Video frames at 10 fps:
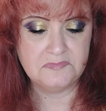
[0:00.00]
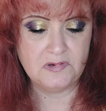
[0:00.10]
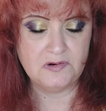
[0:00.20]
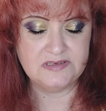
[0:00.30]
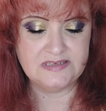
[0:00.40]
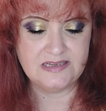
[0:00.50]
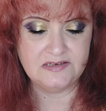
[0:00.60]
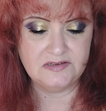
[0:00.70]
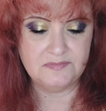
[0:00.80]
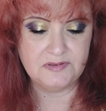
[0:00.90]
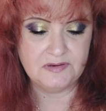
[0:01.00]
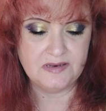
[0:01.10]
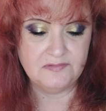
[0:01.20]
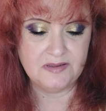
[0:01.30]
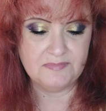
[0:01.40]
Or is that a W? I
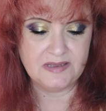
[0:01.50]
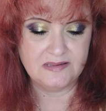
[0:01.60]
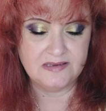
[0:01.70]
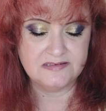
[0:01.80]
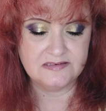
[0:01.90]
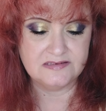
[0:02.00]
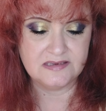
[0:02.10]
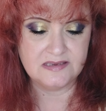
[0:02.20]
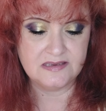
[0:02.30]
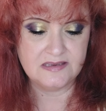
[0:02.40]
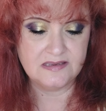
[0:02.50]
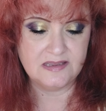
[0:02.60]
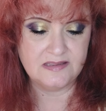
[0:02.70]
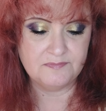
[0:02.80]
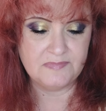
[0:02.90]
don't have my glasses.
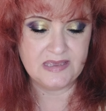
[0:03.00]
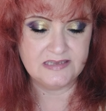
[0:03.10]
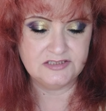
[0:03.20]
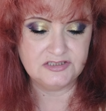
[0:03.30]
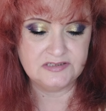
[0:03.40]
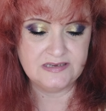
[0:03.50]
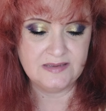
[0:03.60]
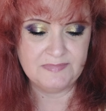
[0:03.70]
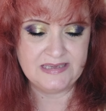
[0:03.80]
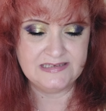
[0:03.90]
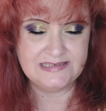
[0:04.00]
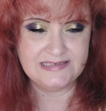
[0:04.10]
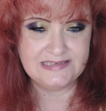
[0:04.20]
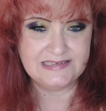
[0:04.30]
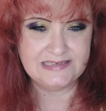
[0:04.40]
Yeah, Mech.
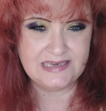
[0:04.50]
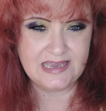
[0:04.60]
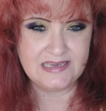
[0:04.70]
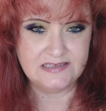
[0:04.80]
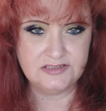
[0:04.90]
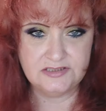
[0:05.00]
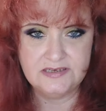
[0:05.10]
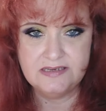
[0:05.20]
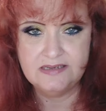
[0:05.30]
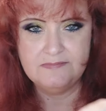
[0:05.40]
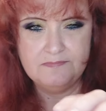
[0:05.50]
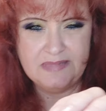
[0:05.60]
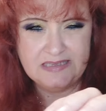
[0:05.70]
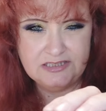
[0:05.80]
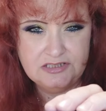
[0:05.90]
M-E-C-H.
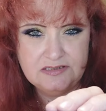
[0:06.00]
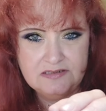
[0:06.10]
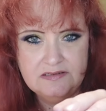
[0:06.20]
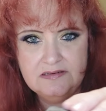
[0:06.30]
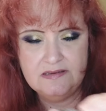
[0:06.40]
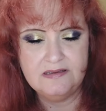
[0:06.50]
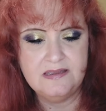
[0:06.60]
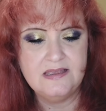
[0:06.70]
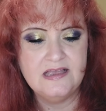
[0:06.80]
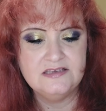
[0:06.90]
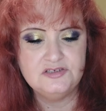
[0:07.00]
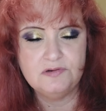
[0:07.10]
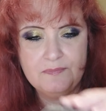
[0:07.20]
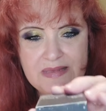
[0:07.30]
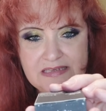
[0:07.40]
Mech.
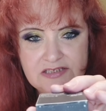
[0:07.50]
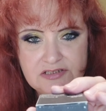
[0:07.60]
Astromech.